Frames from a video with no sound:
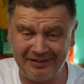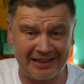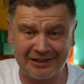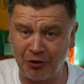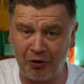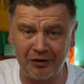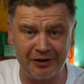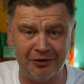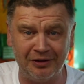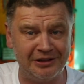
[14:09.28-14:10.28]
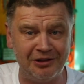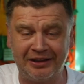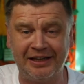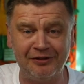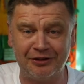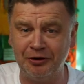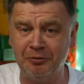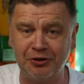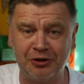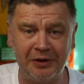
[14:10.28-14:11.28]
that's all, you know, he's not giving
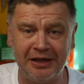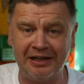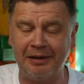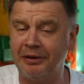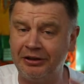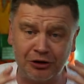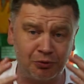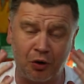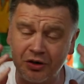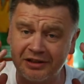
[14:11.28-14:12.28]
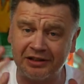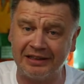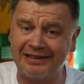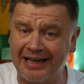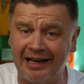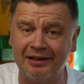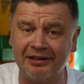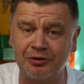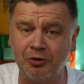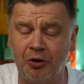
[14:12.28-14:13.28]
too much away, but he just wants to tell
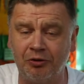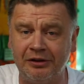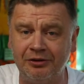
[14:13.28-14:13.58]
the story.